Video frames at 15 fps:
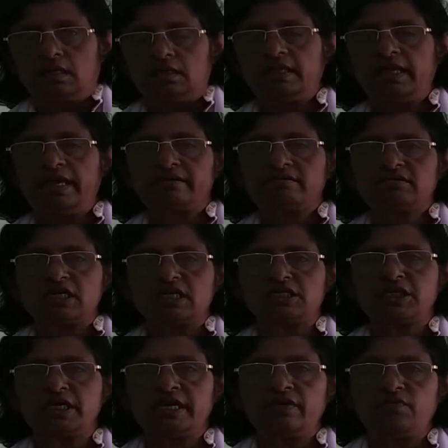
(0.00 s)
the
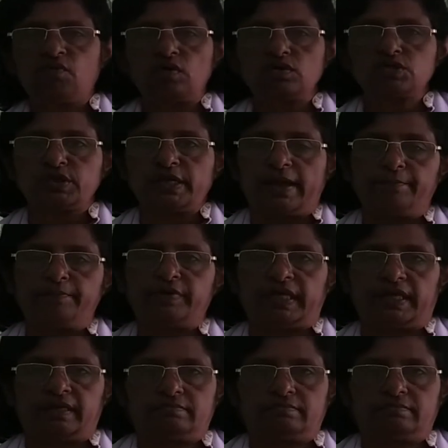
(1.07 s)
treasury was empty.